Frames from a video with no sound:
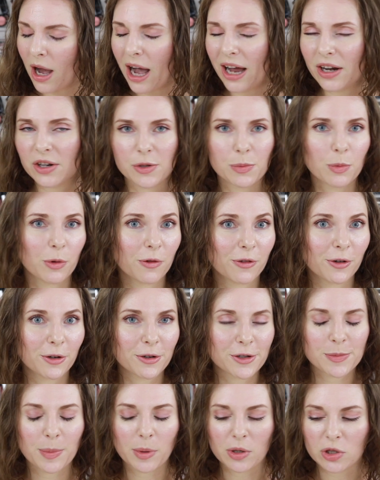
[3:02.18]
I just prefer
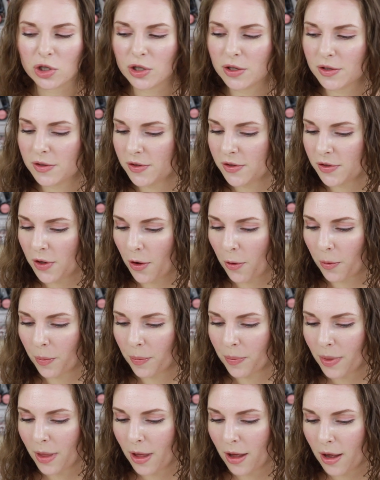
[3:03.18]
sponges, so
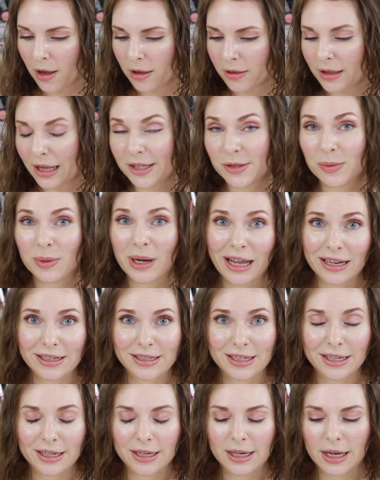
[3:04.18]
that's what I
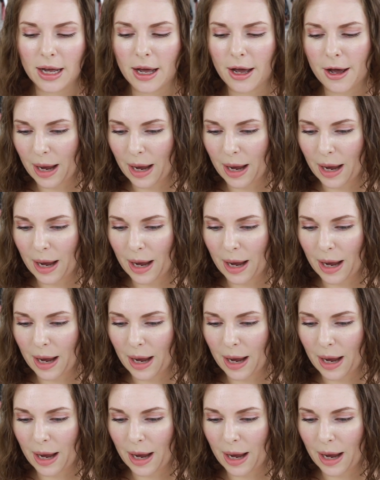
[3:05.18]
did.